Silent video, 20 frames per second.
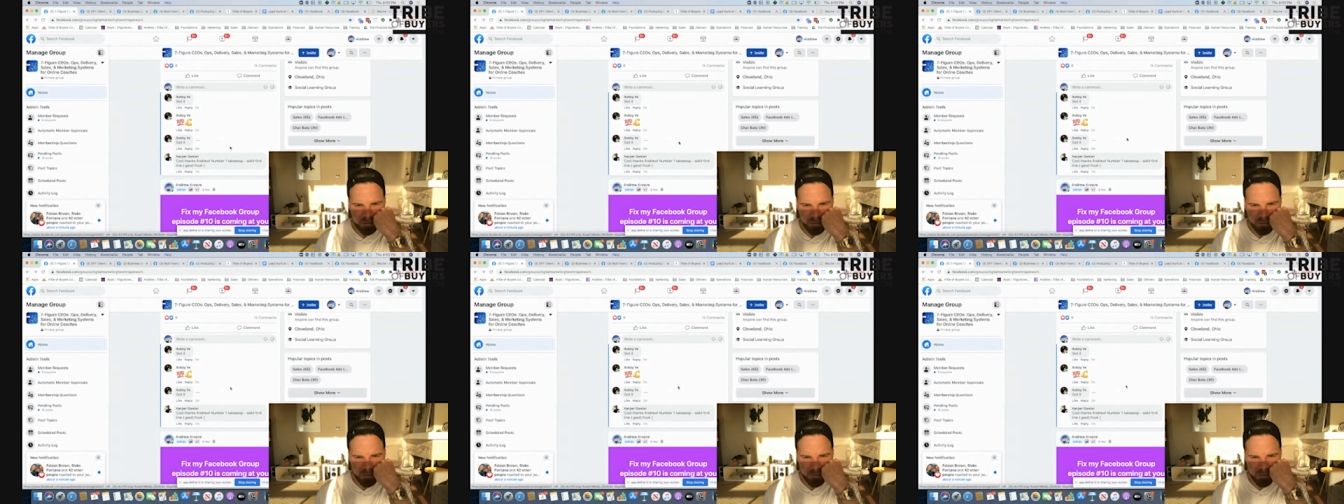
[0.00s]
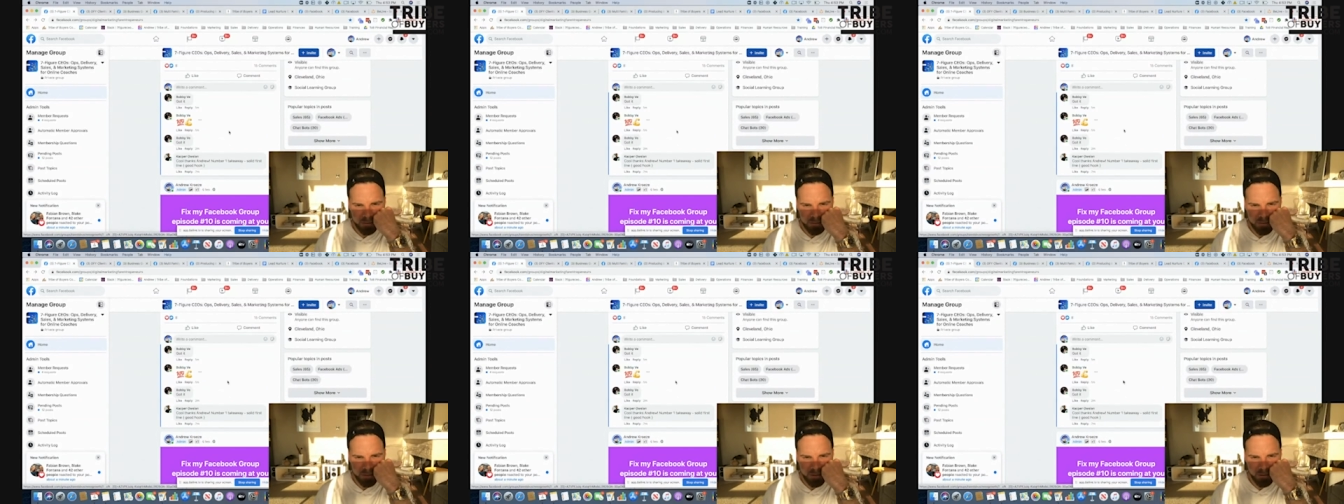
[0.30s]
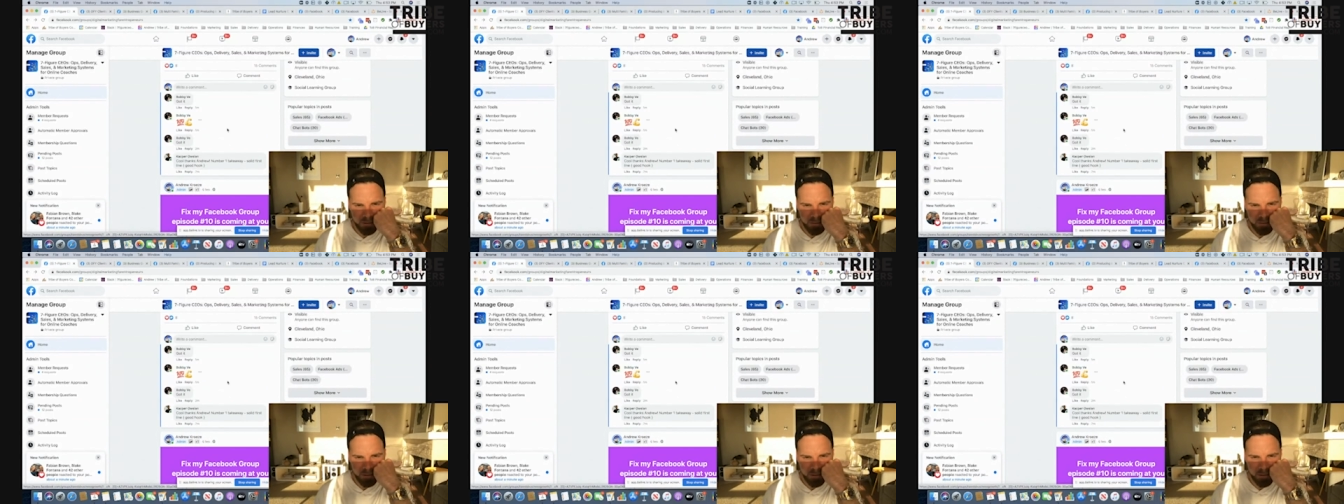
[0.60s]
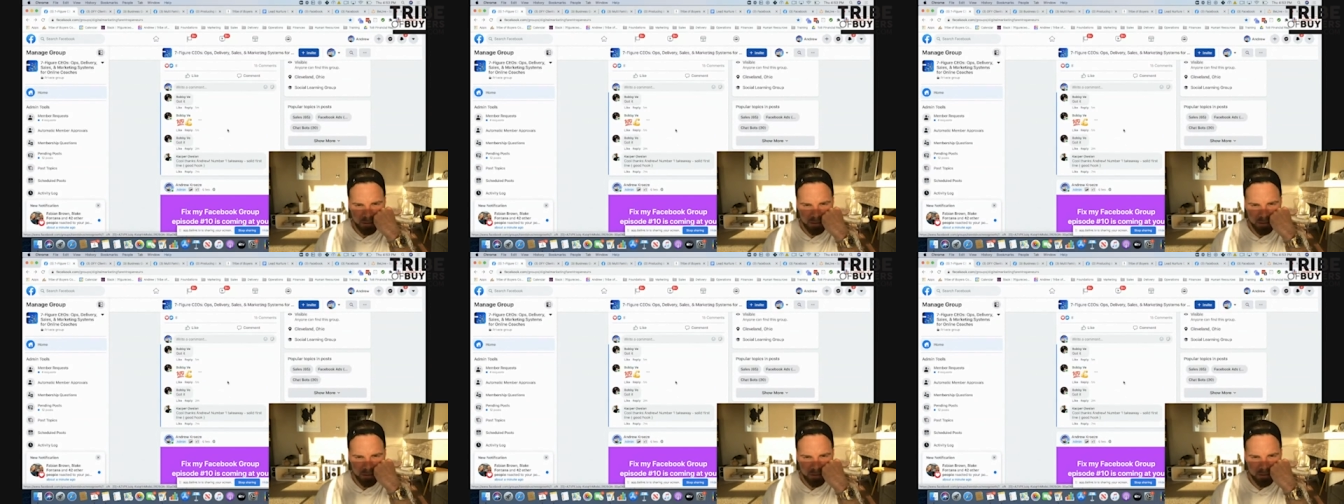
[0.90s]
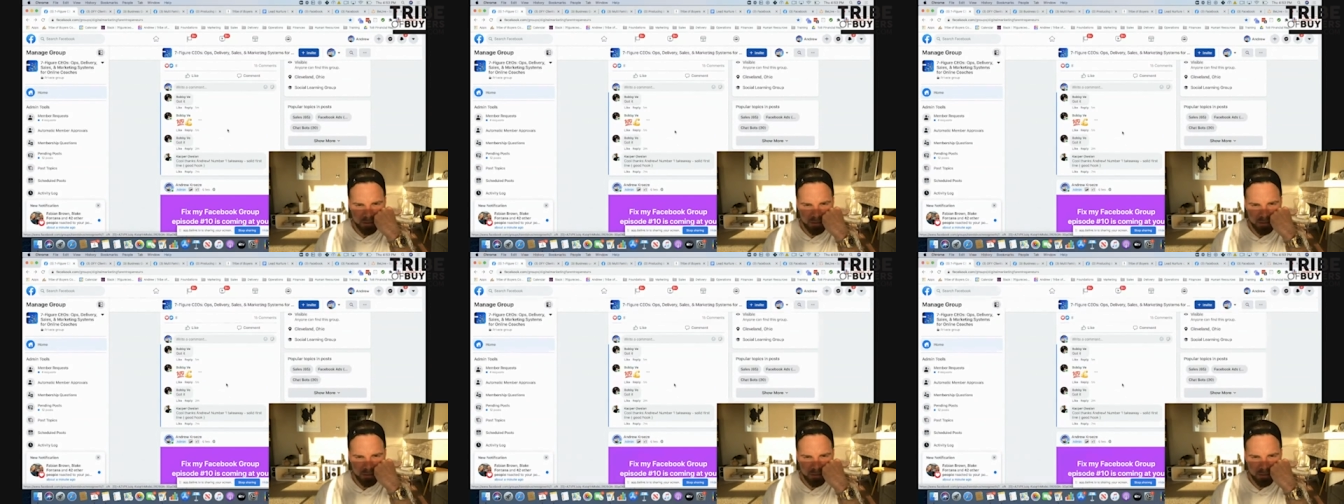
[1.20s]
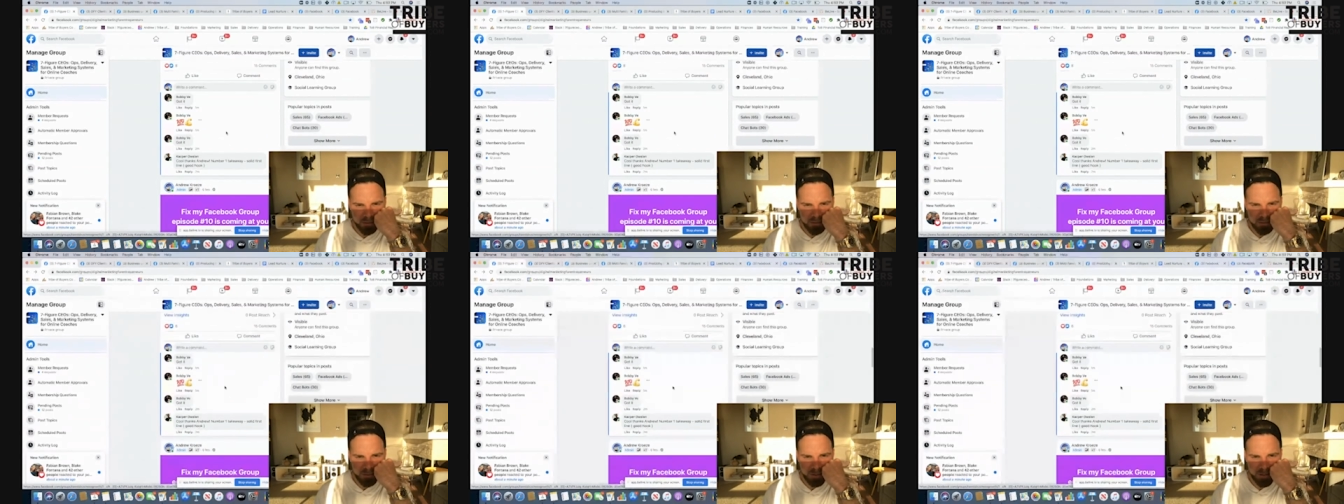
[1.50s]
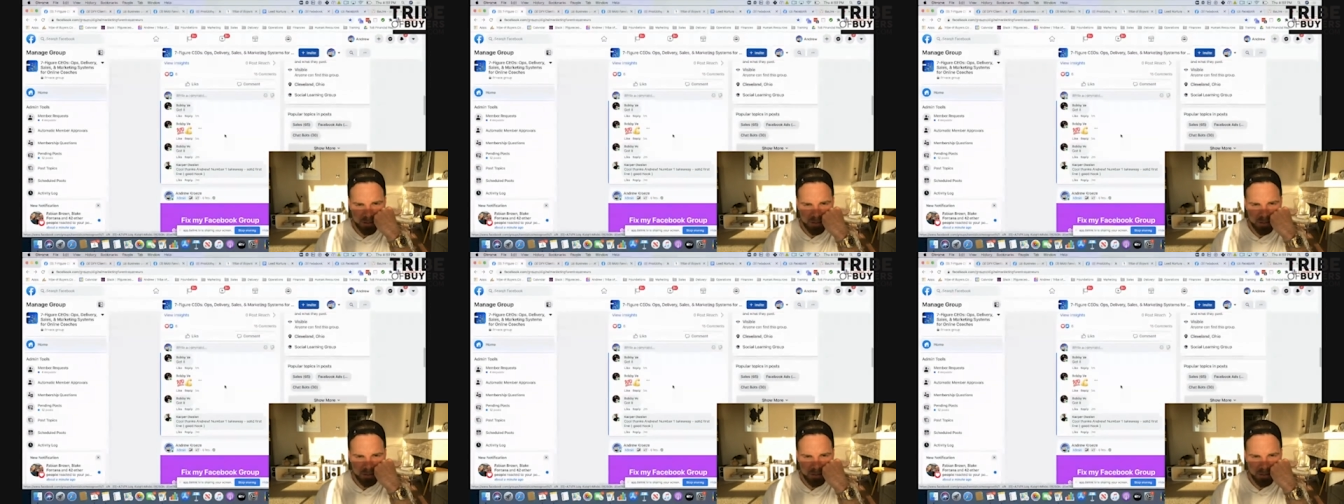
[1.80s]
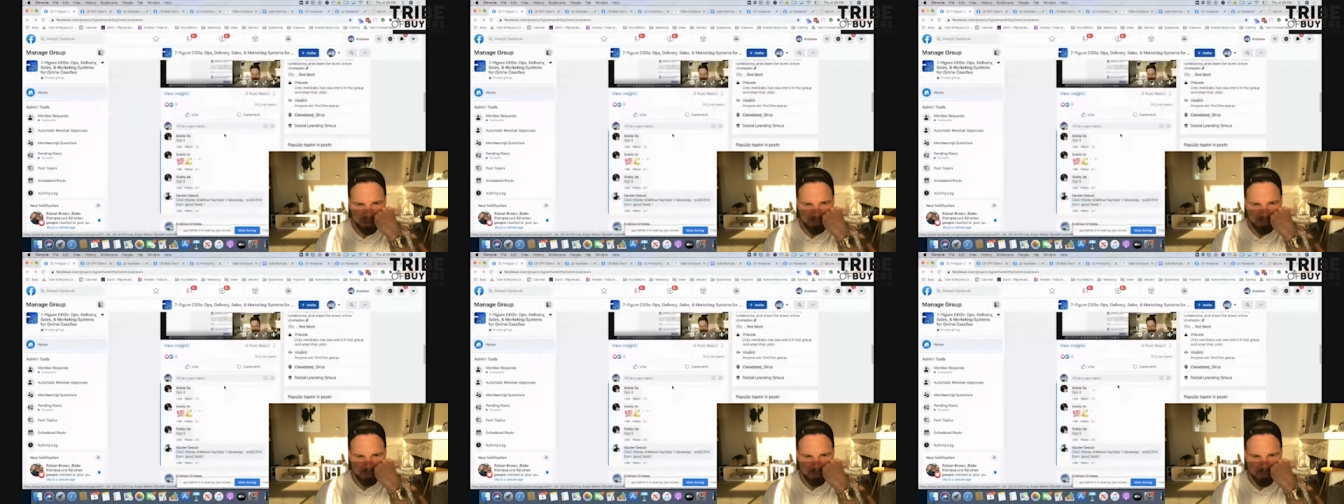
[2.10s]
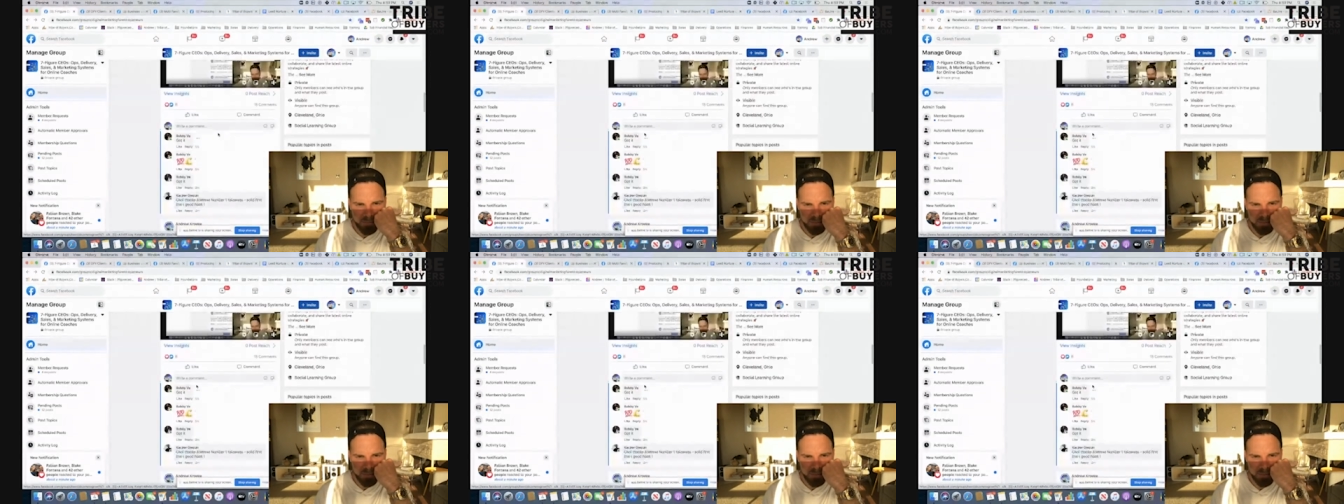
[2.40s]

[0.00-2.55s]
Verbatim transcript: Number one takeaway, first line, yep.